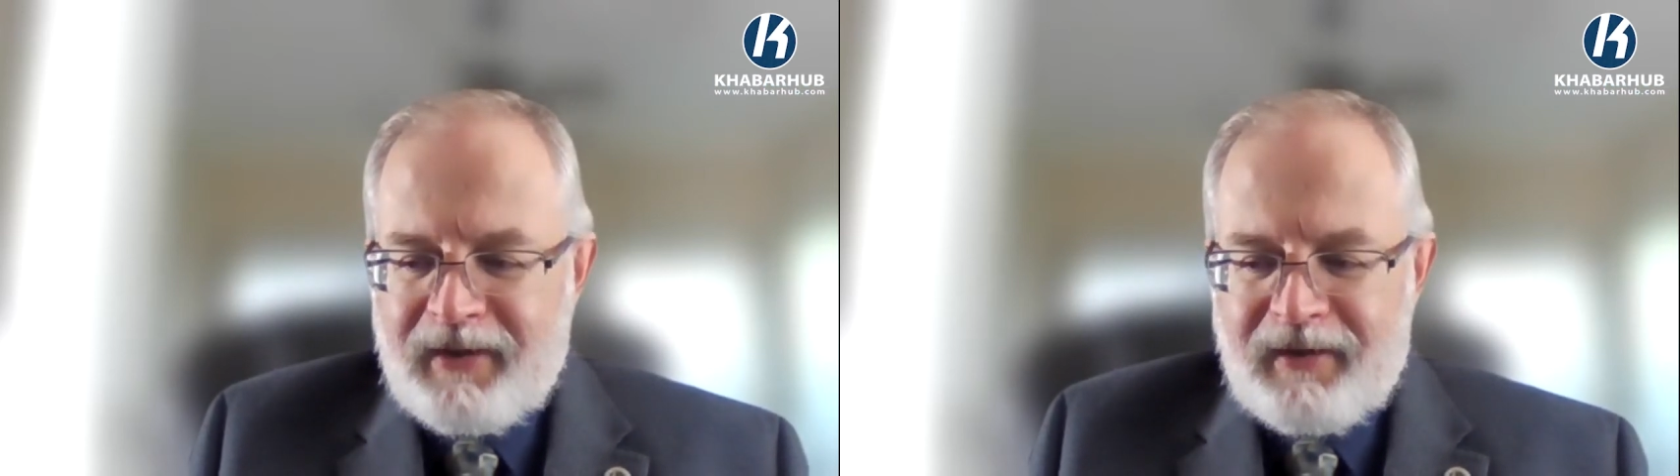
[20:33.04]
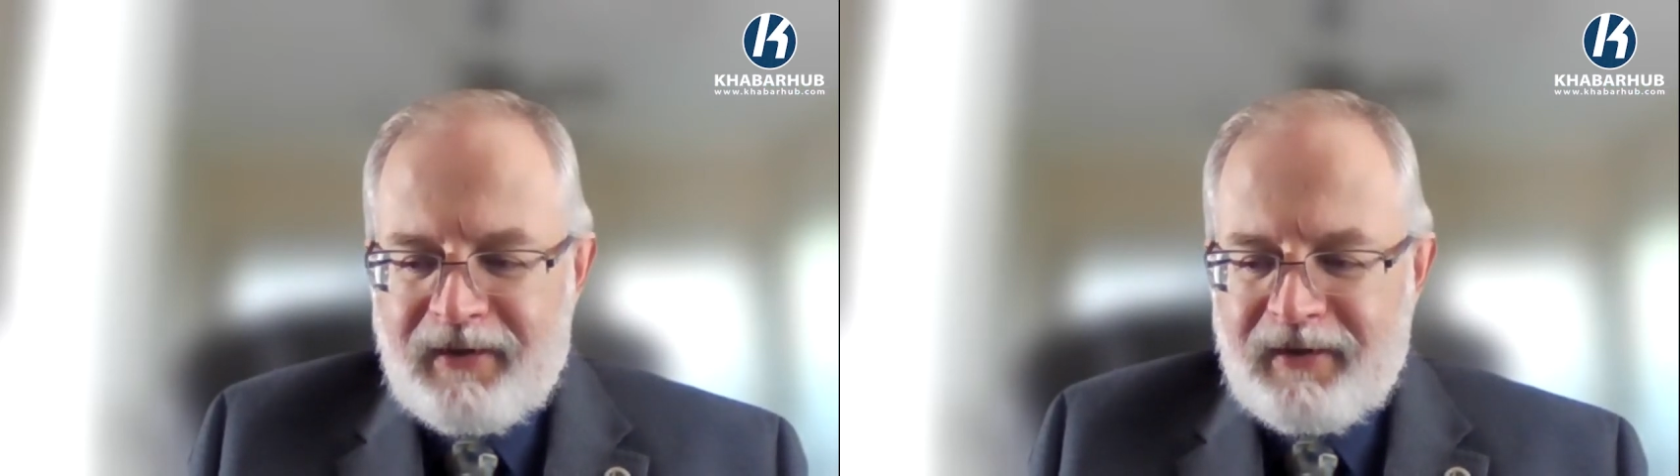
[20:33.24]

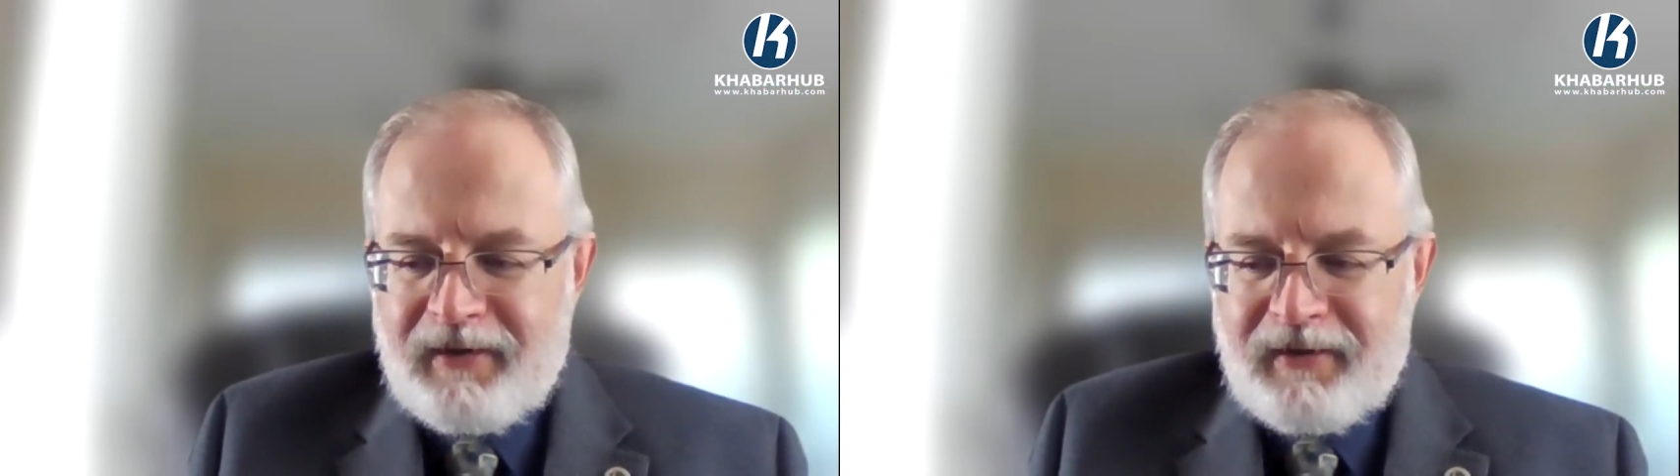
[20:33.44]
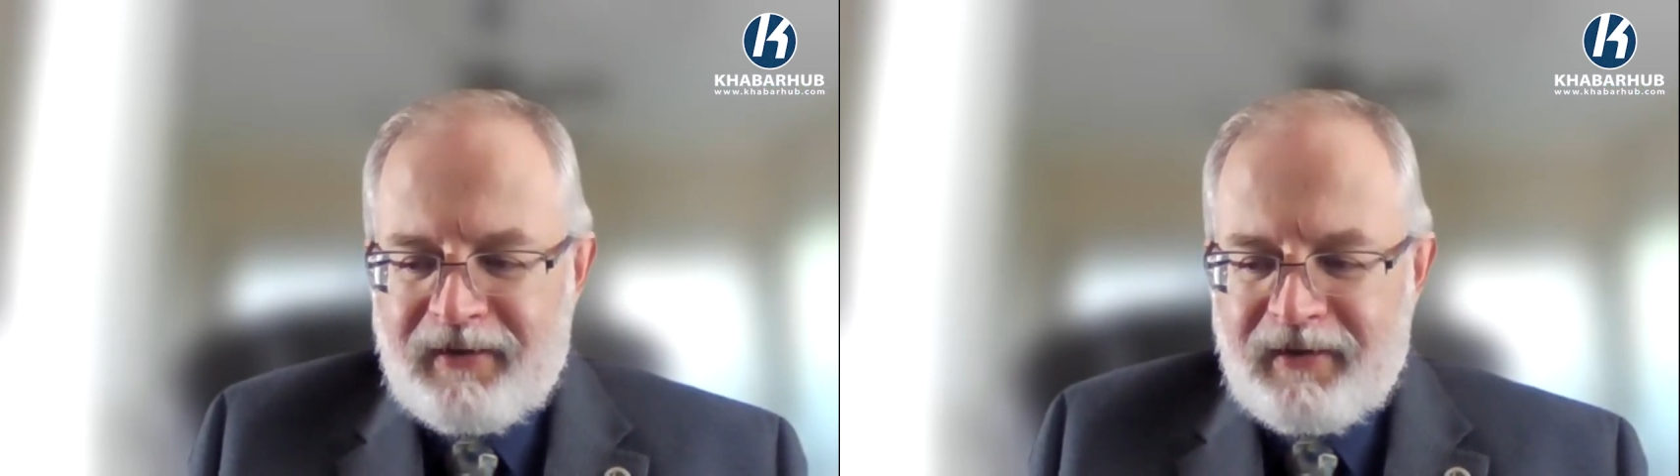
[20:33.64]

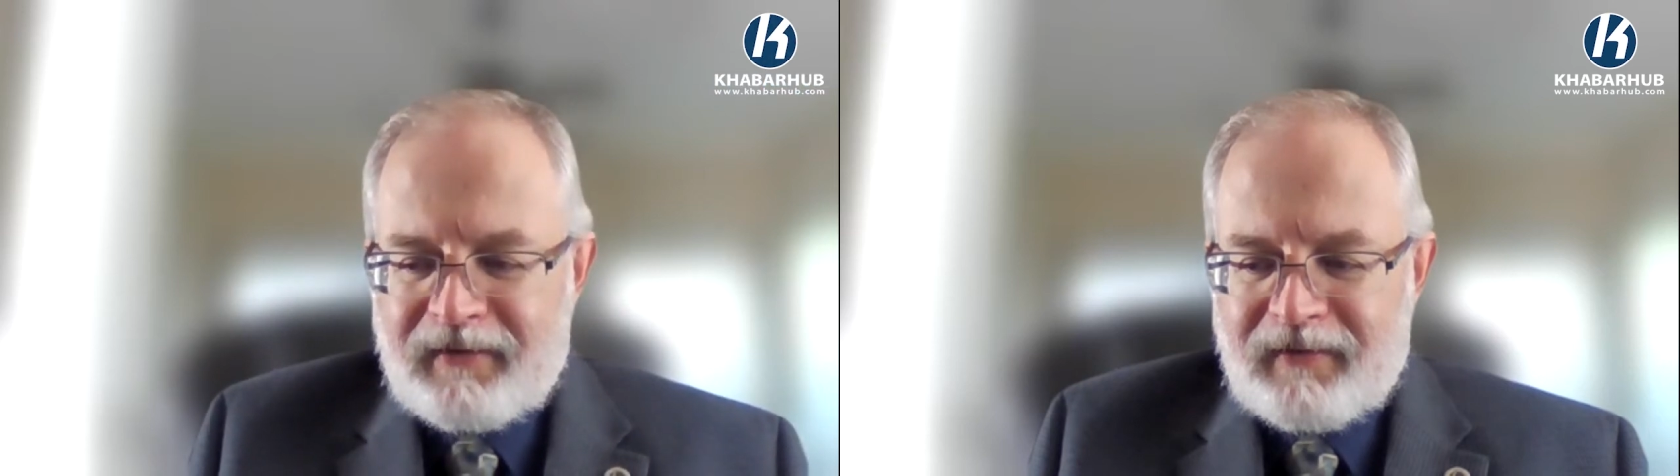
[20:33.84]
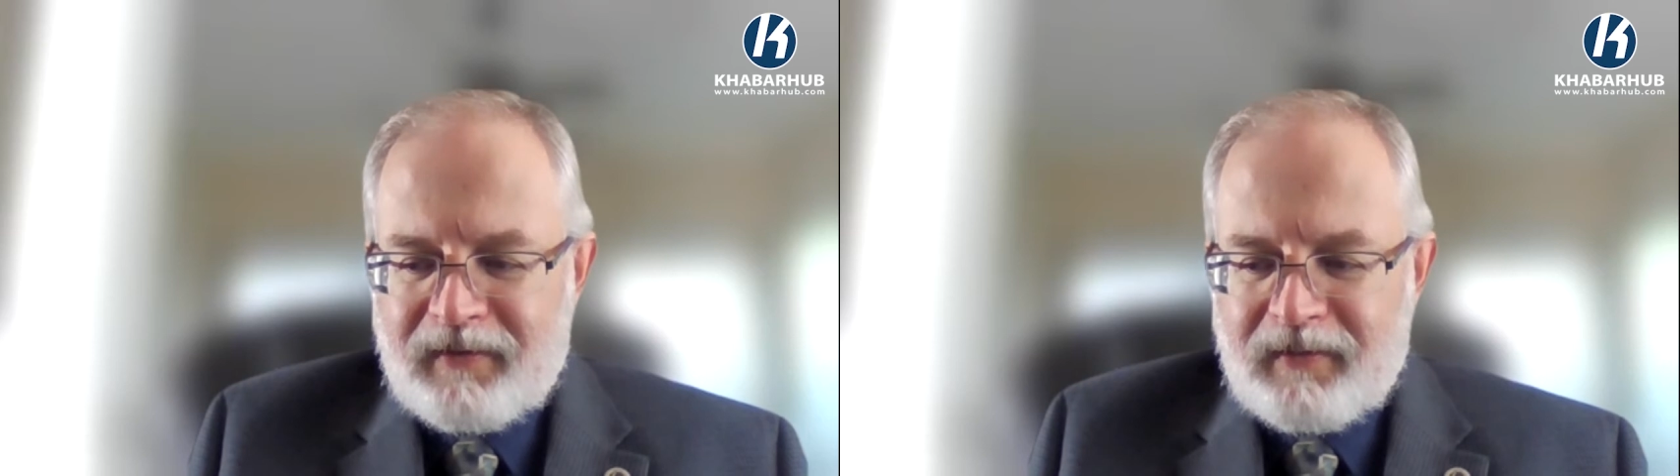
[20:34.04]
And
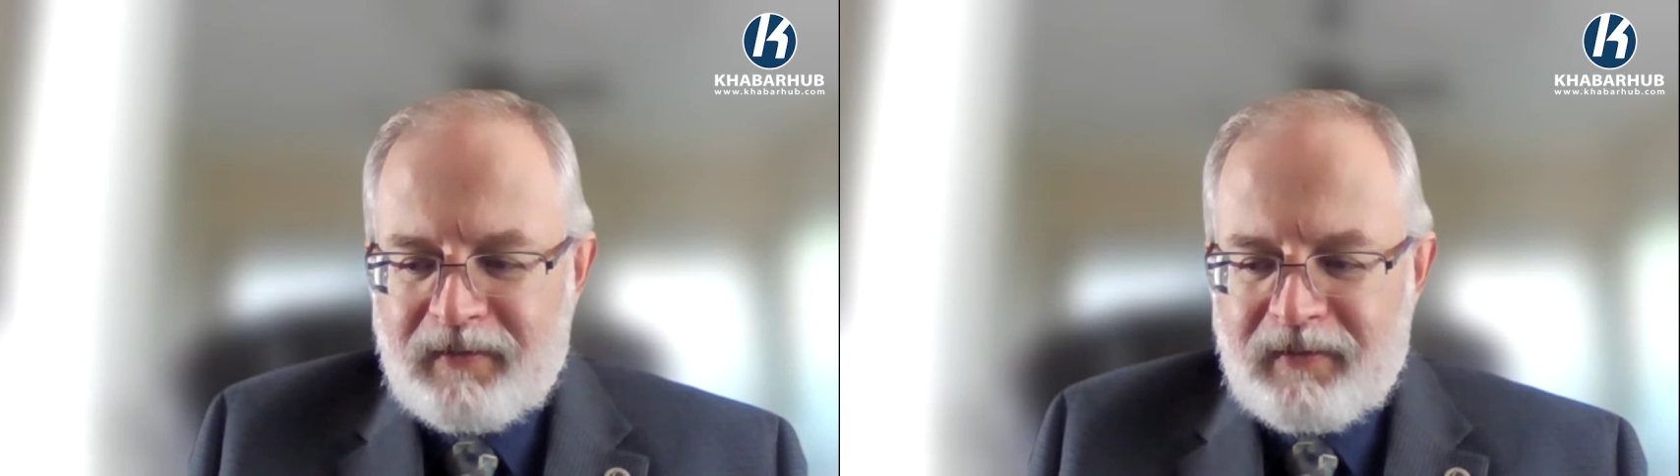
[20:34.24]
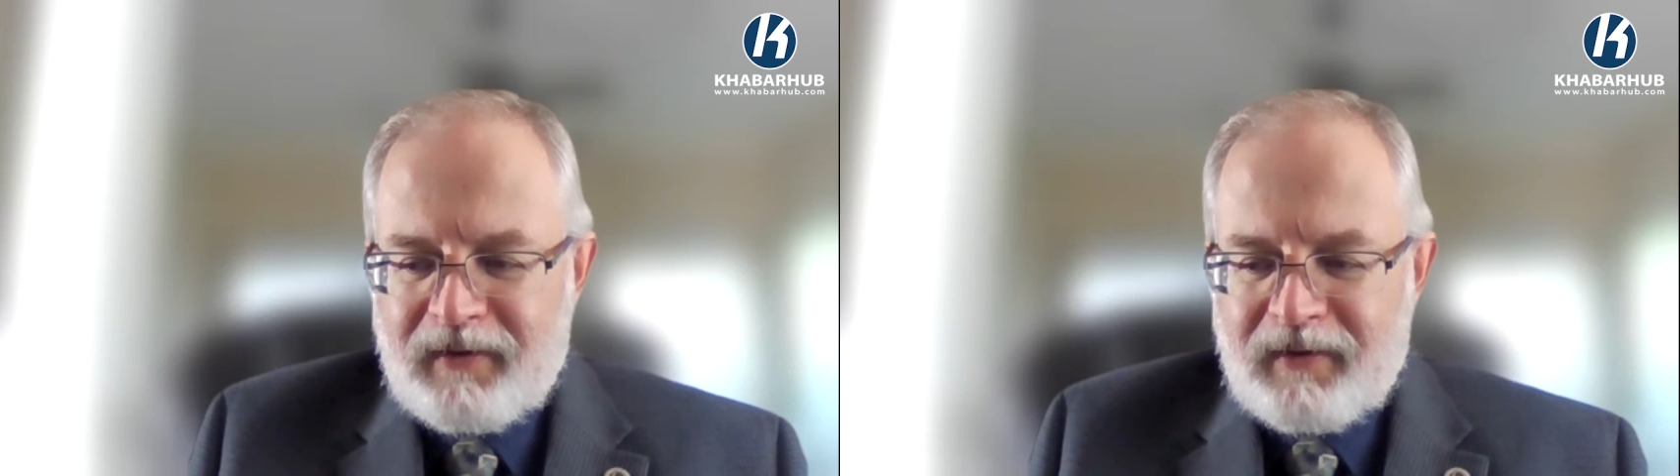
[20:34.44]
so,